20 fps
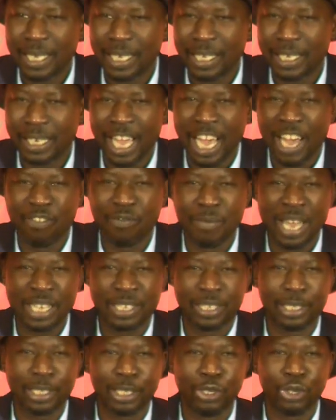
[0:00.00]
They have
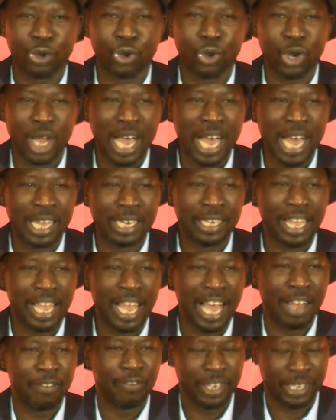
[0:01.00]
mastered the Quran, they
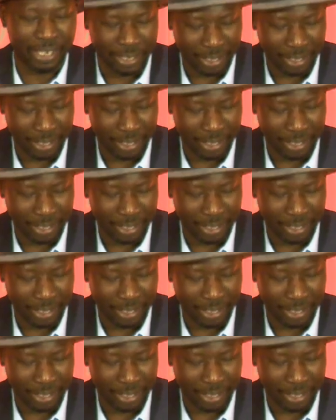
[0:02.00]
have it